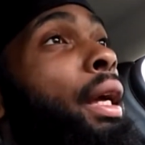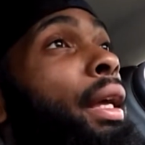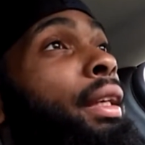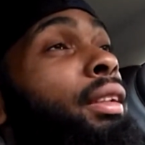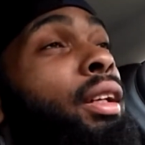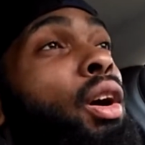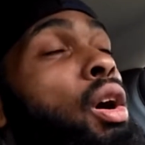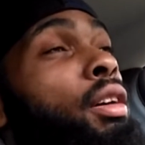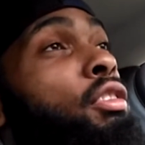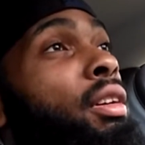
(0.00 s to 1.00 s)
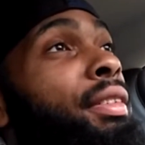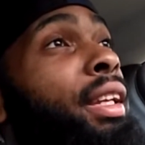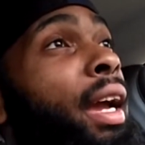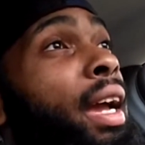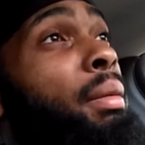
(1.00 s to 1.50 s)
It's a guard-driven
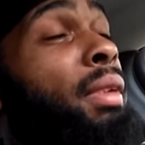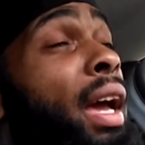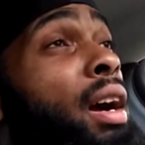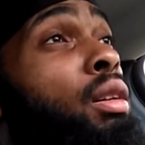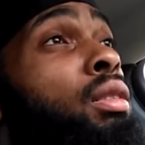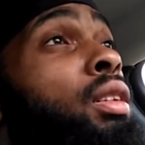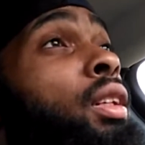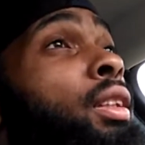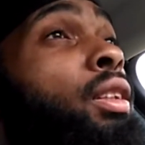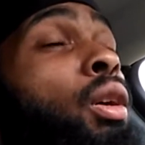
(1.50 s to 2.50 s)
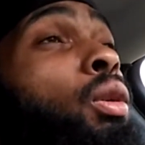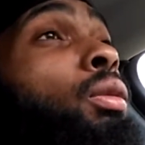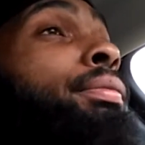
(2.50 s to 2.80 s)
game now. So